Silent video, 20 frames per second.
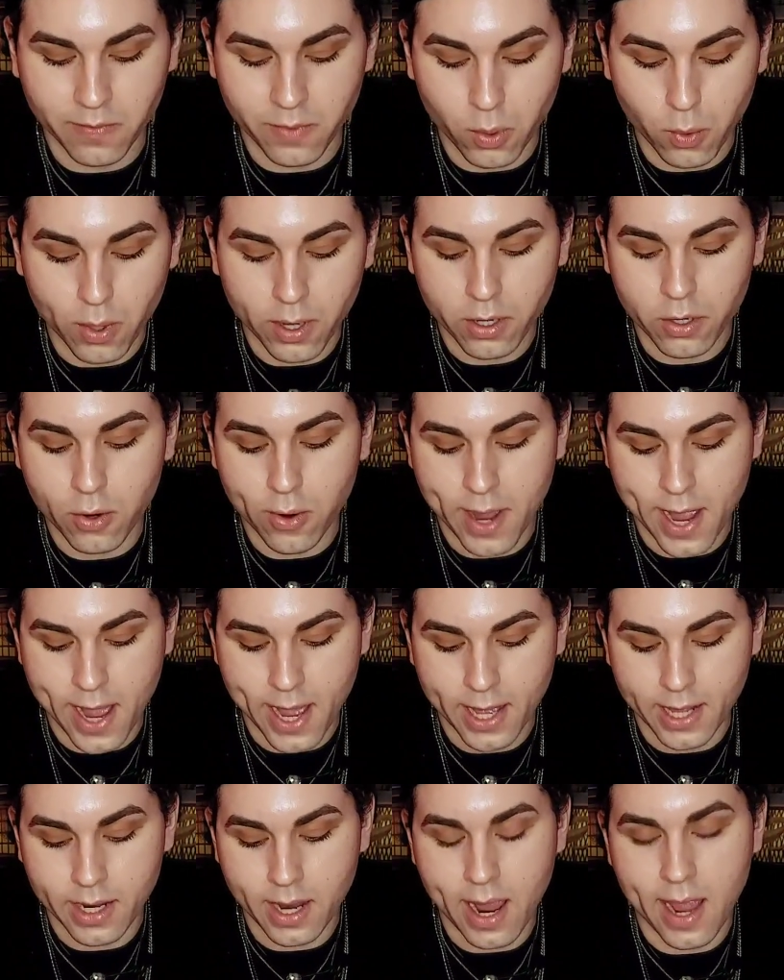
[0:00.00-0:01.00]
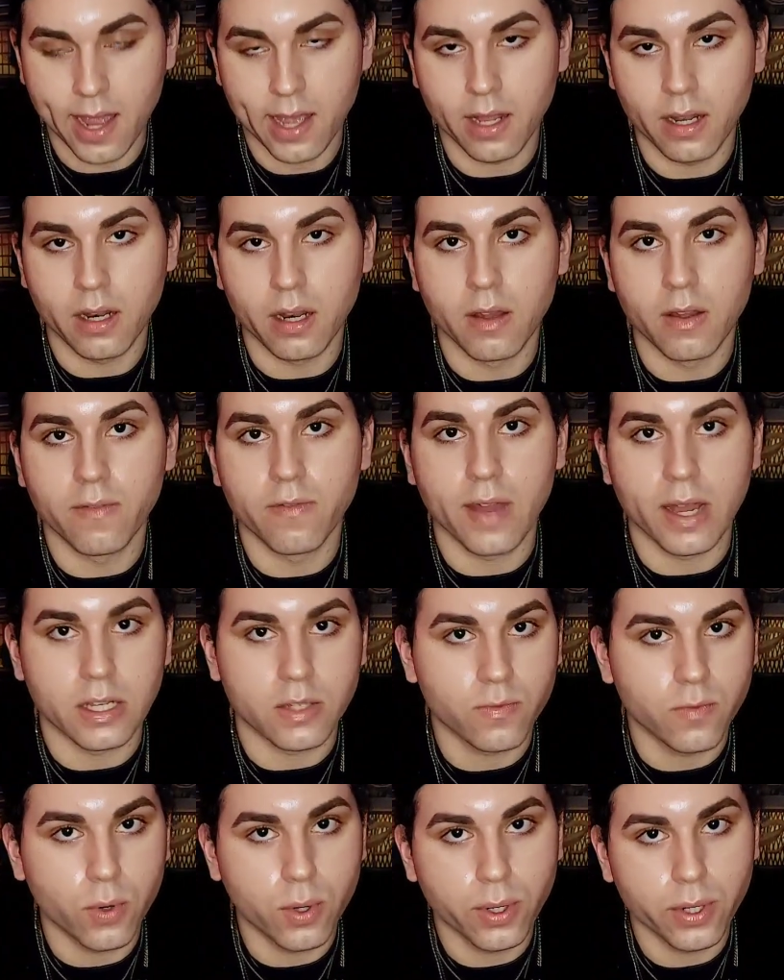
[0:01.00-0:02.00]
If you want to go ahead and
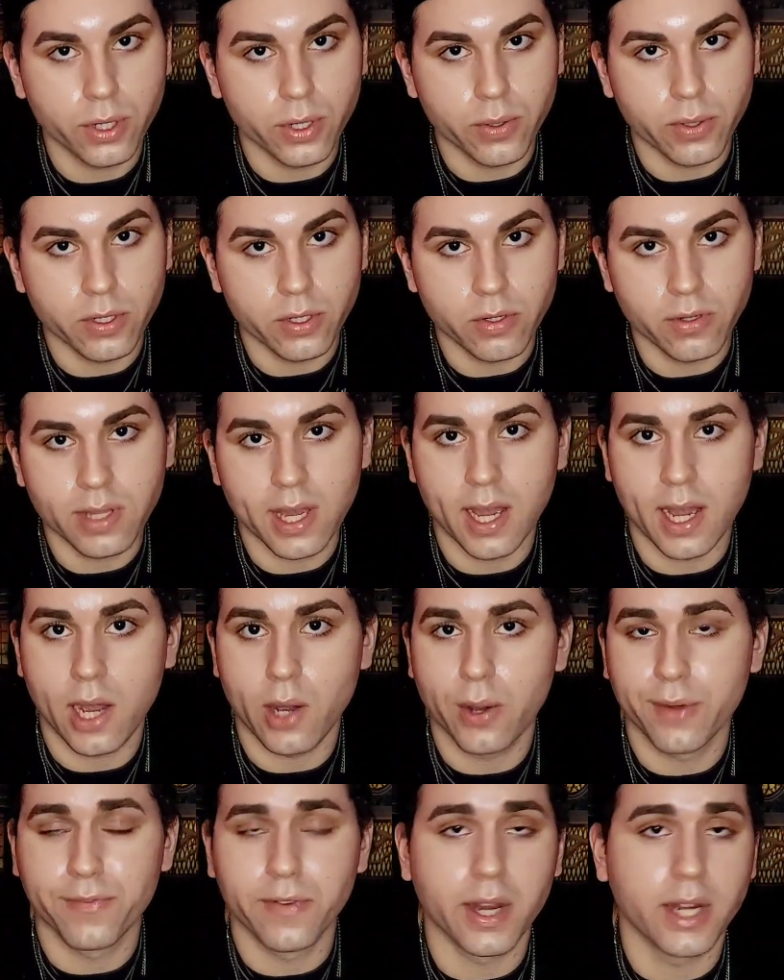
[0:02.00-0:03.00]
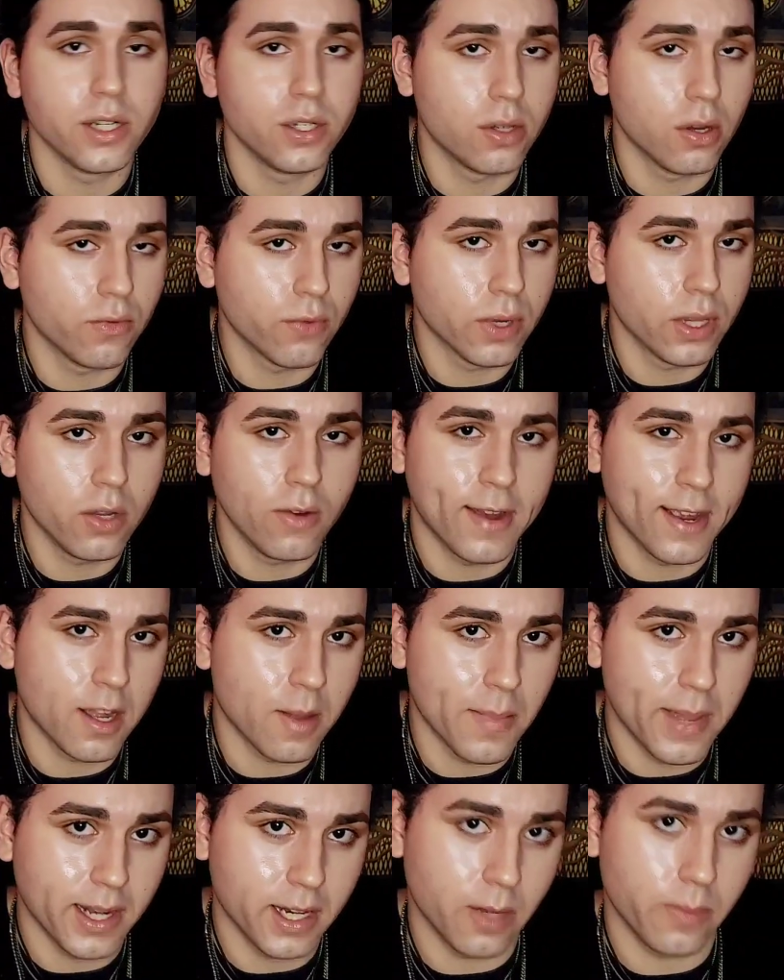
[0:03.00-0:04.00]
fast forward, you can do that. However, I don't really
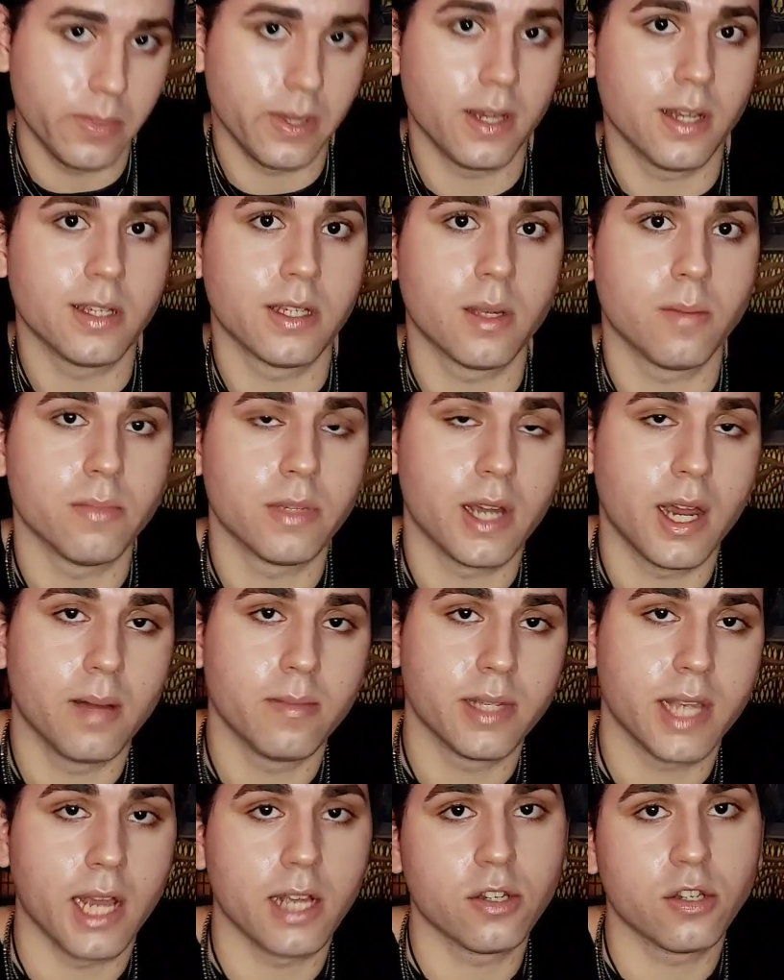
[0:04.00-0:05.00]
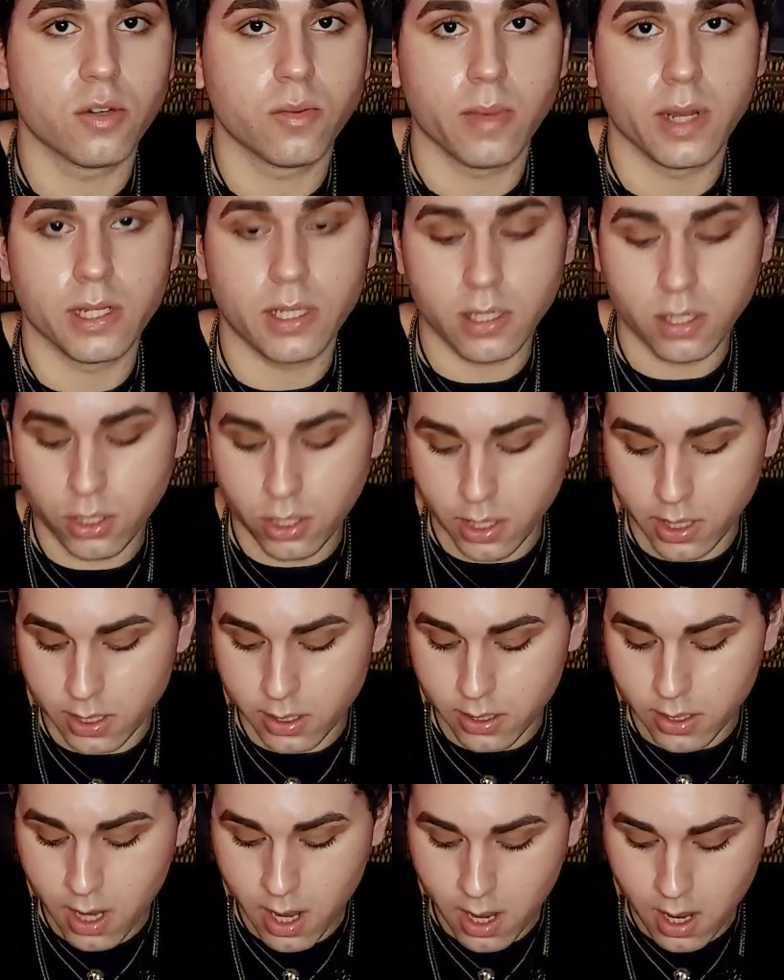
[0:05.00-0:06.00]
recommend it because sometimes extra
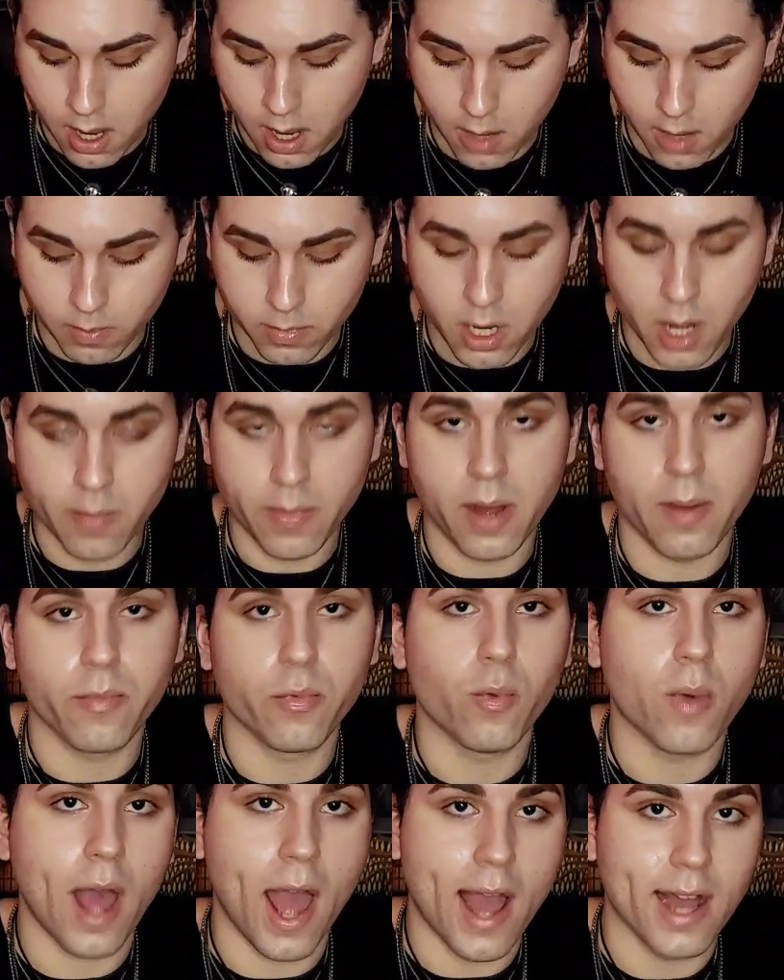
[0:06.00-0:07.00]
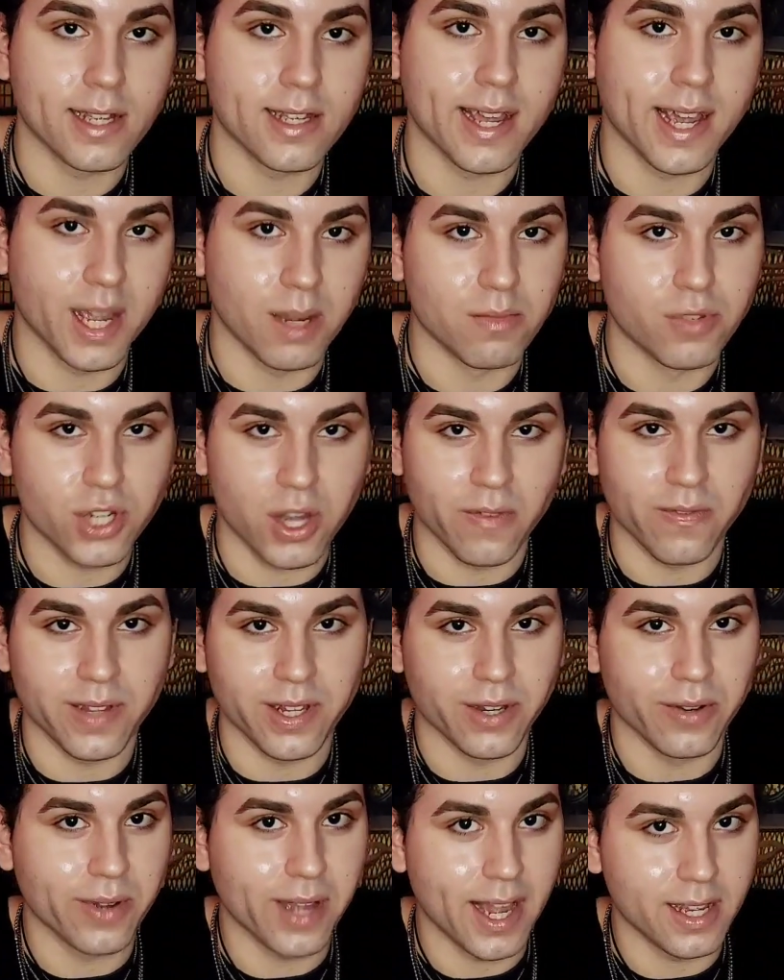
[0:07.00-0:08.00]
messages come up as I am
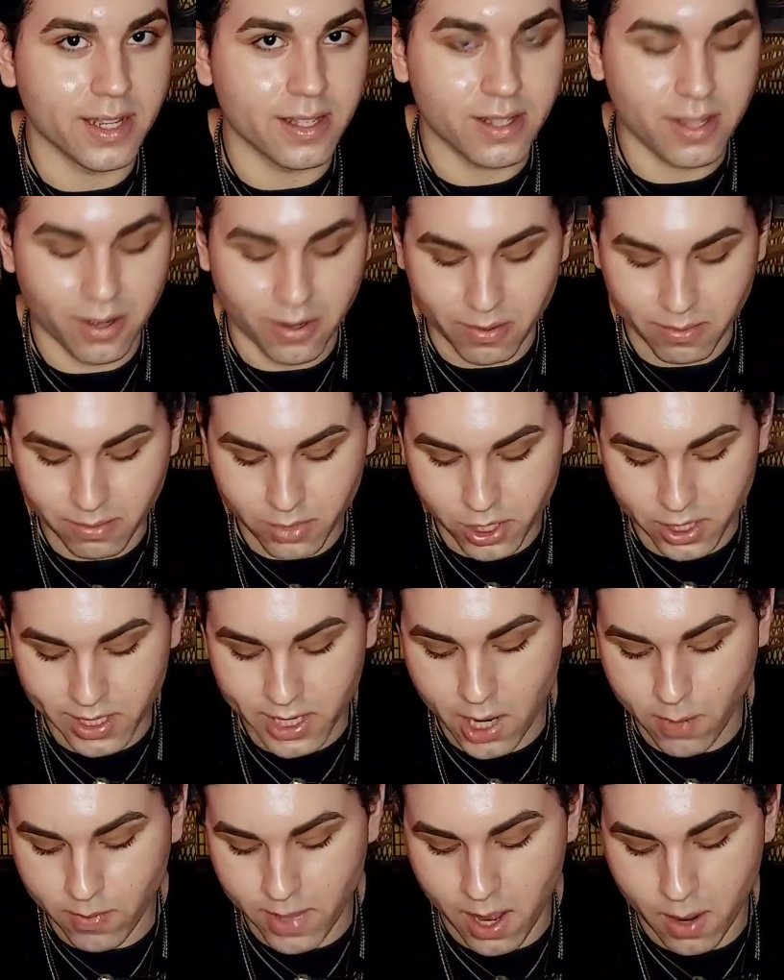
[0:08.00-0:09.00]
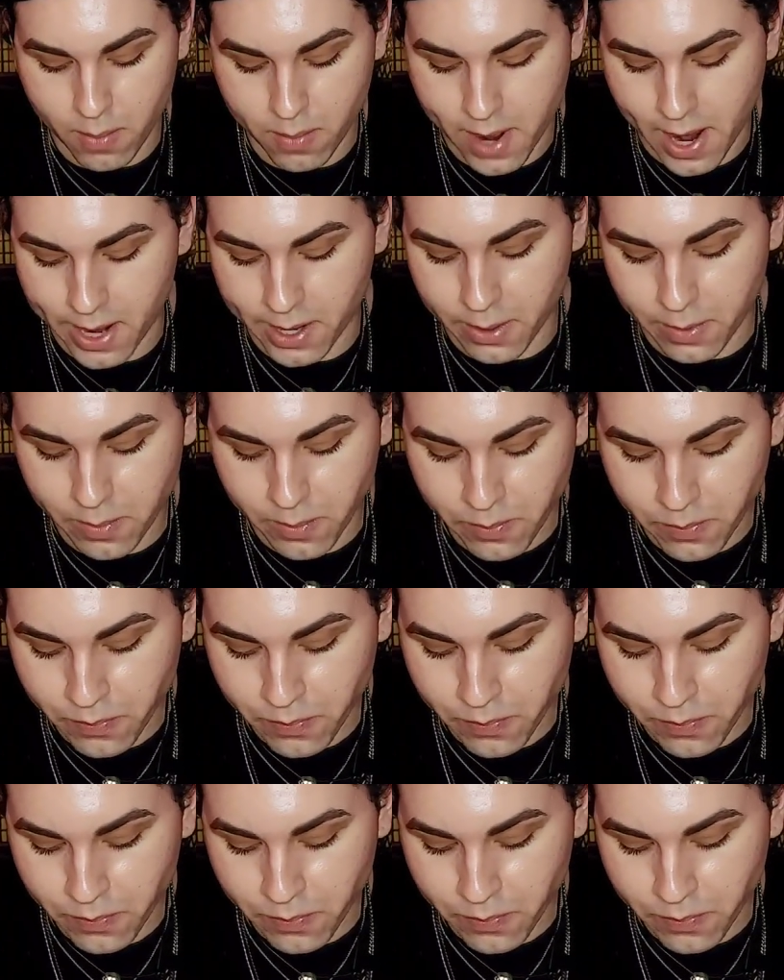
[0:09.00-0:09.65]
shuffling, okay? So just keep that in mind.